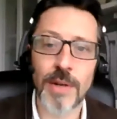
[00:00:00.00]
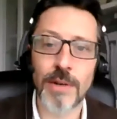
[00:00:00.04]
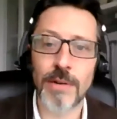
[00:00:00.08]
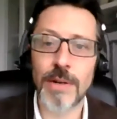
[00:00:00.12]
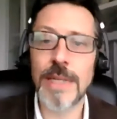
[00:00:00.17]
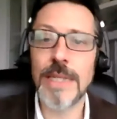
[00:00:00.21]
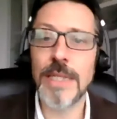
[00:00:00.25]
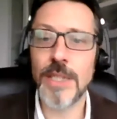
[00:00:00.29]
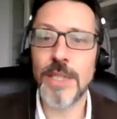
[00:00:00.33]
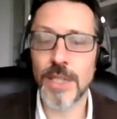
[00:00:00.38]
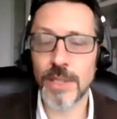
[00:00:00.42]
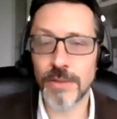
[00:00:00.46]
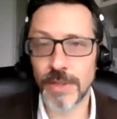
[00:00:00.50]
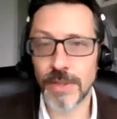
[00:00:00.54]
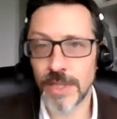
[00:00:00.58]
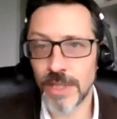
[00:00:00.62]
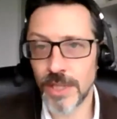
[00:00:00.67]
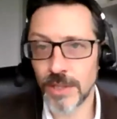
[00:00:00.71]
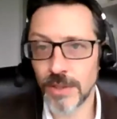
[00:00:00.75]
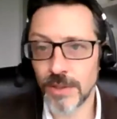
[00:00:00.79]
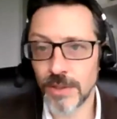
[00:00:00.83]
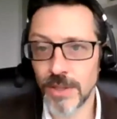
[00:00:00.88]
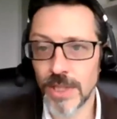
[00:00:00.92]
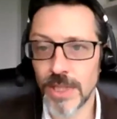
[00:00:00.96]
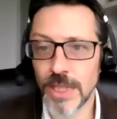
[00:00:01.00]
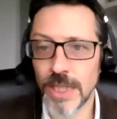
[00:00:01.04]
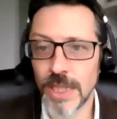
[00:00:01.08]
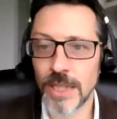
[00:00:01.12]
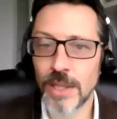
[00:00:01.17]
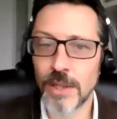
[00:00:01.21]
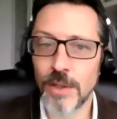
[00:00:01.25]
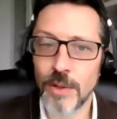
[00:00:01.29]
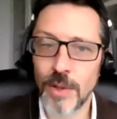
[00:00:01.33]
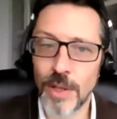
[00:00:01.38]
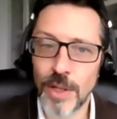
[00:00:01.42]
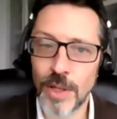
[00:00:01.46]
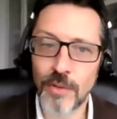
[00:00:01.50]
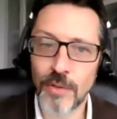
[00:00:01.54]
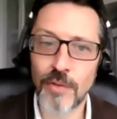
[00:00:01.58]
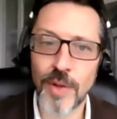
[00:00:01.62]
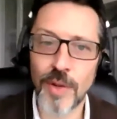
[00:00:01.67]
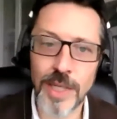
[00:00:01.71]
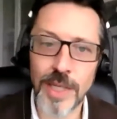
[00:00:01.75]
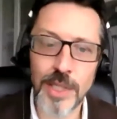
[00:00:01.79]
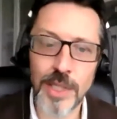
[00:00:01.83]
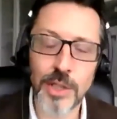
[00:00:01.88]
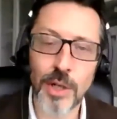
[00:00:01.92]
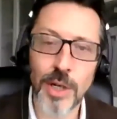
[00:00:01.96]
a range of issues, including
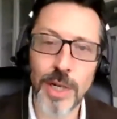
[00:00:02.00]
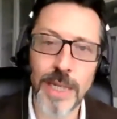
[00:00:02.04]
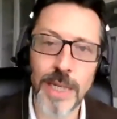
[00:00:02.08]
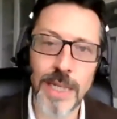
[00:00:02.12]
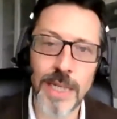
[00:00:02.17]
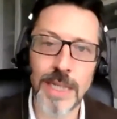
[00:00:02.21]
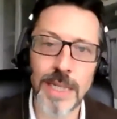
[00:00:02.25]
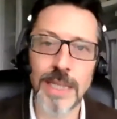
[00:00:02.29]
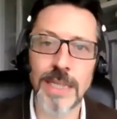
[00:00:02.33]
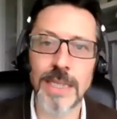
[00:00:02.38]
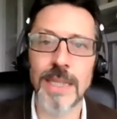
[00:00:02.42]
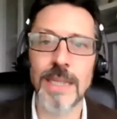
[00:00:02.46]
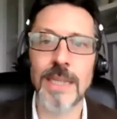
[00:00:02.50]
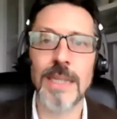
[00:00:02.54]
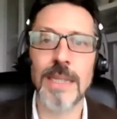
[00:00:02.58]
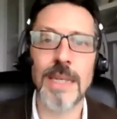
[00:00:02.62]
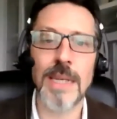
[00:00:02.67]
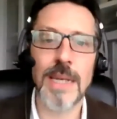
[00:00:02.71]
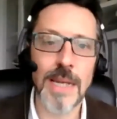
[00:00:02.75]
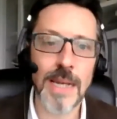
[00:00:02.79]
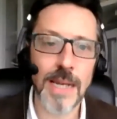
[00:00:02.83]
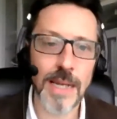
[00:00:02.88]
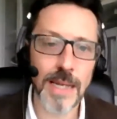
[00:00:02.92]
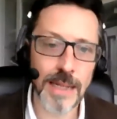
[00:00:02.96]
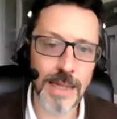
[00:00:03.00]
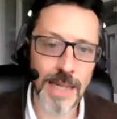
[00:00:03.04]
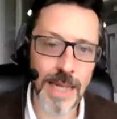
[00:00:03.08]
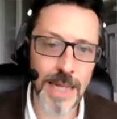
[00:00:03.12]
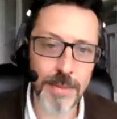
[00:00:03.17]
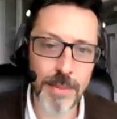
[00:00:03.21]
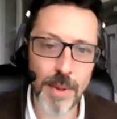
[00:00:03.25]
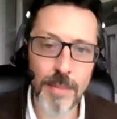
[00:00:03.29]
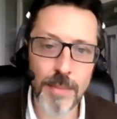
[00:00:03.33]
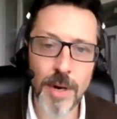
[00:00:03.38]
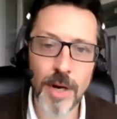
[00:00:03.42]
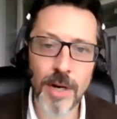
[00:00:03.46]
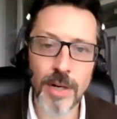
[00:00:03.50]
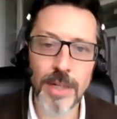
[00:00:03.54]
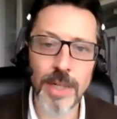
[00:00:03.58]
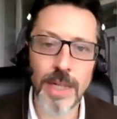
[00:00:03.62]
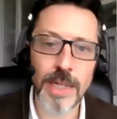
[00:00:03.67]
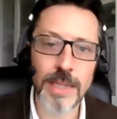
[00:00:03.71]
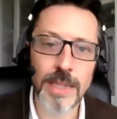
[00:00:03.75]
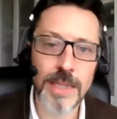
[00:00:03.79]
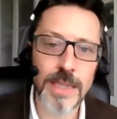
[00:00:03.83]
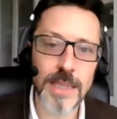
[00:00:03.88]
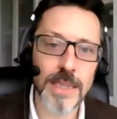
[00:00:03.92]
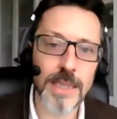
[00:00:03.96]
fair trade, labour
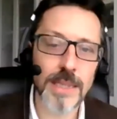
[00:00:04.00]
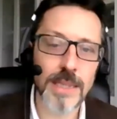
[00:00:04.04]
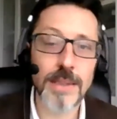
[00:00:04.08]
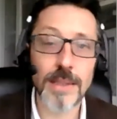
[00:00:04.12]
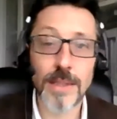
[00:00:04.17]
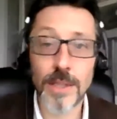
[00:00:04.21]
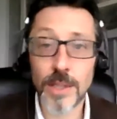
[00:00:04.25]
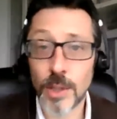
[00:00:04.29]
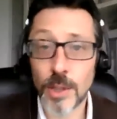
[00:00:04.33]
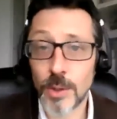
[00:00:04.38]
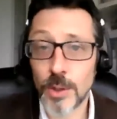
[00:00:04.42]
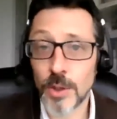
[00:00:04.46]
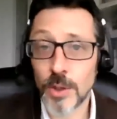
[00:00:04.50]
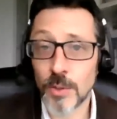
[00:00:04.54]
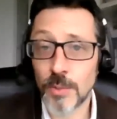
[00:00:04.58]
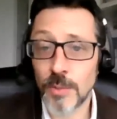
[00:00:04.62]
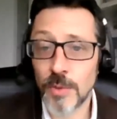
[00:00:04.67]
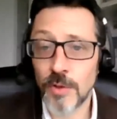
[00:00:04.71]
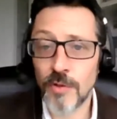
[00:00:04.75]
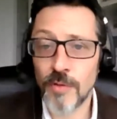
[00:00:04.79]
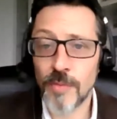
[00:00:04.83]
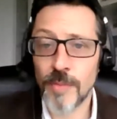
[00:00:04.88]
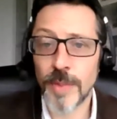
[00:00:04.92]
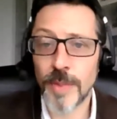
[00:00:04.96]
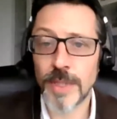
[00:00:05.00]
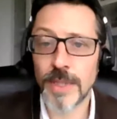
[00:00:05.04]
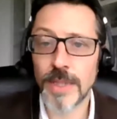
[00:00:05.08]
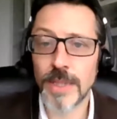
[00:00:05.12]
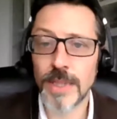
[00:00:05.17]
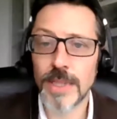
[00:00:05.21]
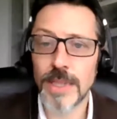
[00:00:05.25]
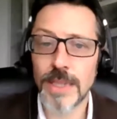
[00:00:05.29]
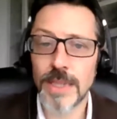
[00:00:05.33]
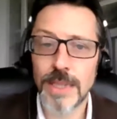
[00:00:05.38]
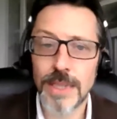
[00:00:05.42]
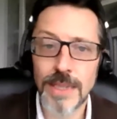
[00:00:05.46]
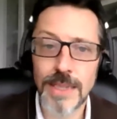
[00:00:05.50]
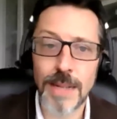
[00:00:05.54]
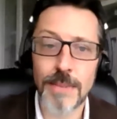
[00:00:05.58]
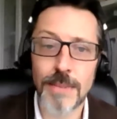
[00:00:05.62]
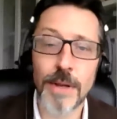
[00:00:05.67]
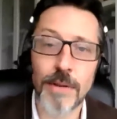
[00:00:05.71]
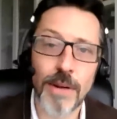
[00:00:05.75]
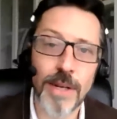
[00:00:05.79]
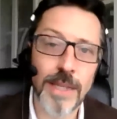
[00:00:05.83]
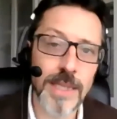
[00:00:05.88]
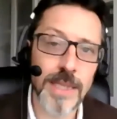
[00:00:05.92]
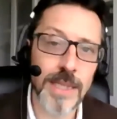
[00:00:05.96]
markets, social movements,
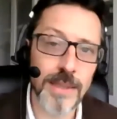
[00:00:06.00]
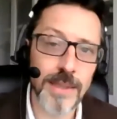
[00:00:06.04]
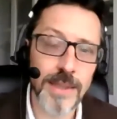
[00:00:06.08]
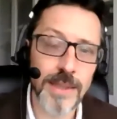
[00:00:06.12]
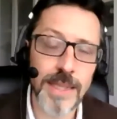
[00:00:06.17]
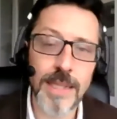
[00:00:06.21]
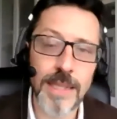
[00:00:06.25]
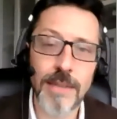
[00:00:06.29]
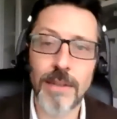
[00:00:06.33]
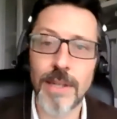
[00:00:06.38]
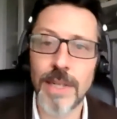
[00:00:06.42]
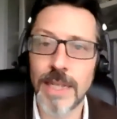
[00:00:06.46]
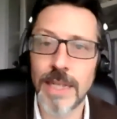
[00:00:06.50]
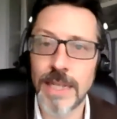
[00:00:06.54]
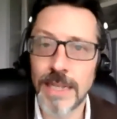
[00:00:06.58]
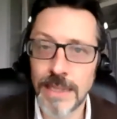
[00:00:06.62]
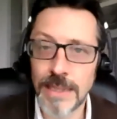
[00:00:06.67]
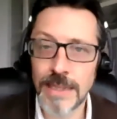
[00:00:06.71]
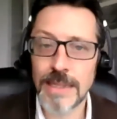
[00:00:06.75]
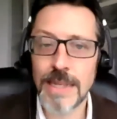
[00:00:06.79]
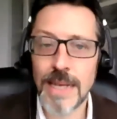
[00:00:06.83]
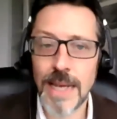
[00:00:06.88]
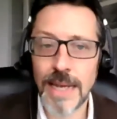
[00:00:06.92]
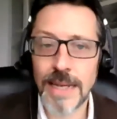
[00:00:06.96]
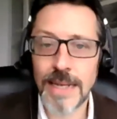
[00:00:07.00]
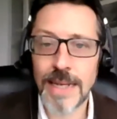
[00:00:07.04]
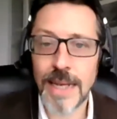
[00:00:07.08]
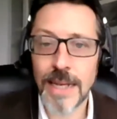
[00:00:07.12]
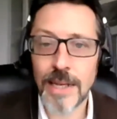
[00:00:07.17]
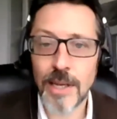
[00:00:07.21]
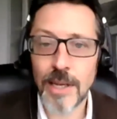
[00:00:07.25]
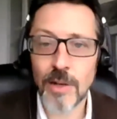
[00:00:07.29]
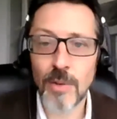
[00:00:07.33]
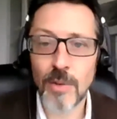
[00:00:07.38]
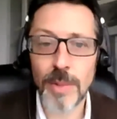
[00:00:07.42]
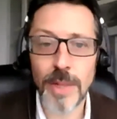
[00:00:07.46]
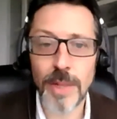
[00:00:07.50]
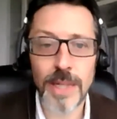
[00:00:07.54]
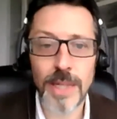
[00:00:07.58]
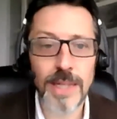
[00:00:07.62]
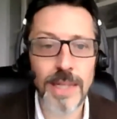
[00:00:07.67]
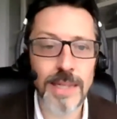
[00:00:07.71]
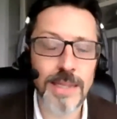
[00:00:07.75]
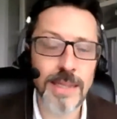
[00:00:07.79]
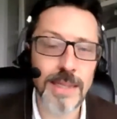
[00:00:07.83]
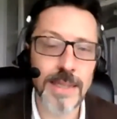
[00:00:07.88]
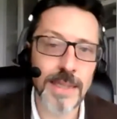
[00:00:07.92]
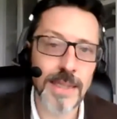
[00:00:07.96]
democratic theory, and economic
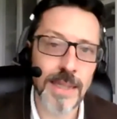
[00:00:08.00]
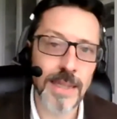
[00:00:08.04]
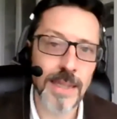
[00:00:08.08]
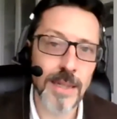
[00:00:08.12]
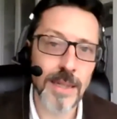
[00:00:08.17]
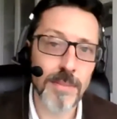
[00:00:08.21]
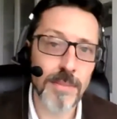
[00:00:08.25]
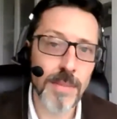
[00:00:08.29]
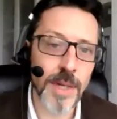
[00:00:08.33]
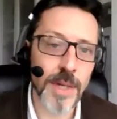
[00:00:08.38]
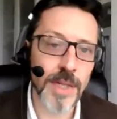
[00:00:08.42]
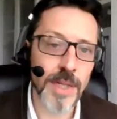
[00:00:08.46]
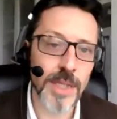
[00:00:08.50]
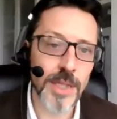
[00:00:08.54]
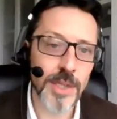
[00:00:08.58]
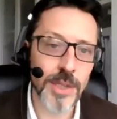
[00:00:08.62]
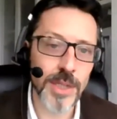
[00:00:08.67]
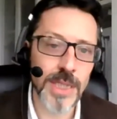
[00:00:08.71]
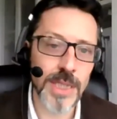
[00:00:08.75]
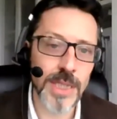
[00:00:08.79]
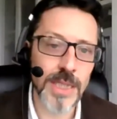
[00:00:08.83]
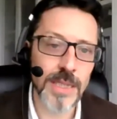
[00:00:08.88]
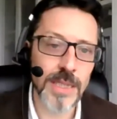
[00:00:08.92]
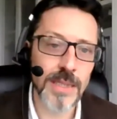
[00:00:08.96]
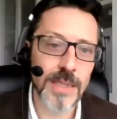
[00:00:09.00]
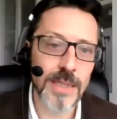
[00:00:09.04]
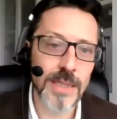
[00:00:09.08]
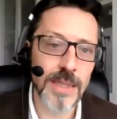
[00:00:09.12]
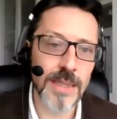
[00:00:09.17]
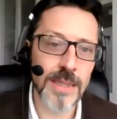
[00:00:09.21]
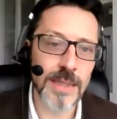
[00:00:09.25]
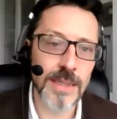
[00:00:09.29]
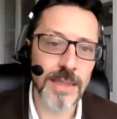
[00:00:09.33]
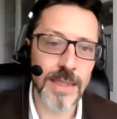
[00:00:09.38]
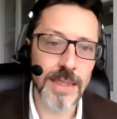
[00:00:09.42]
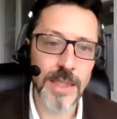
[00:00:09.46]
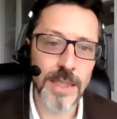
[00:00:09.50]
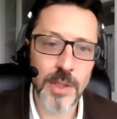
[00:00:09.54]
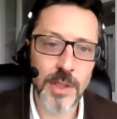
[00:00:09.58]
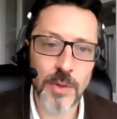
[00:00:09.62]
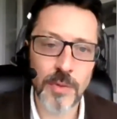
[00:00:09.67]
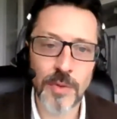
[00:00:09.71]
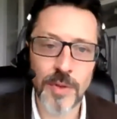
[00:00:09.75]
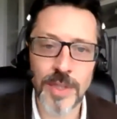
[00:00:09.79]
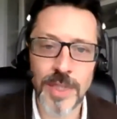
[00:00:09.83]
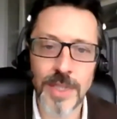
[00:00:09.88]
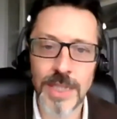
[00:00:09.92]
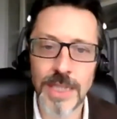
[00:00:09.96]
and monetary
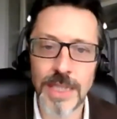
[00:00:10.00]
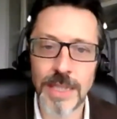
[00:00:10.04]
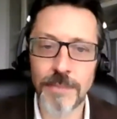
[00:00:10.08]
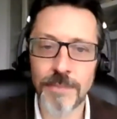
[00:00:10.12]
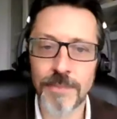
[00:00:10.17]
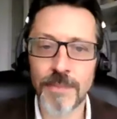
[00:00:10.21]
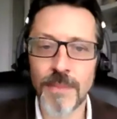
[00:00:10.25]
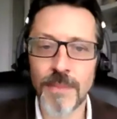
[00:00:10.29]
sovereignty.